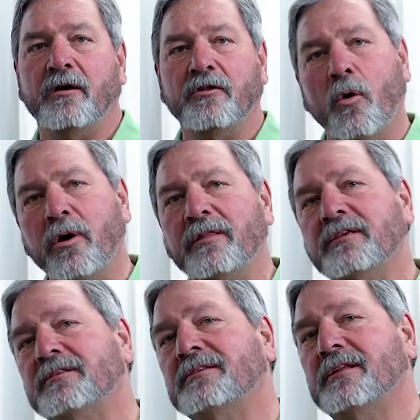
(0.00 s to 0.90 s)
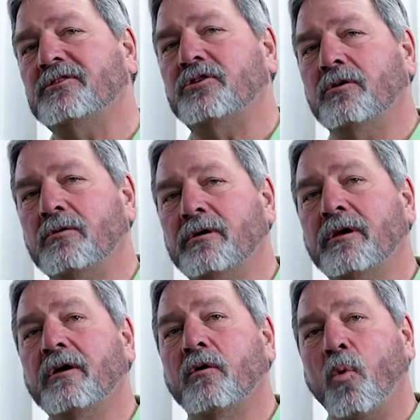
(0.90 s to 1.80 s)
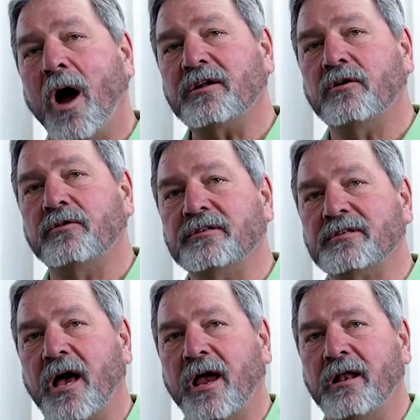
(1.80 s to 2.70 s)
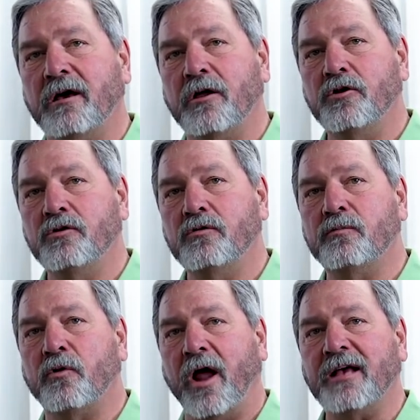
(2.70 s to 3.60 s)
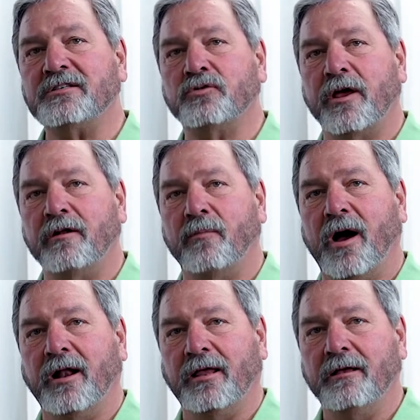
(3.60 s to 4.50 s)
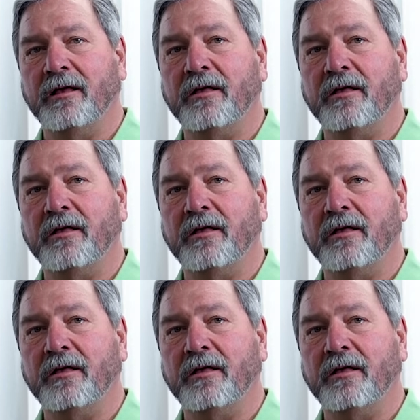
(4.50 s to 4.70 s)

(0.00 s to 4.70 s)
Knowing this is an issue, Watco designed a new brass strainer body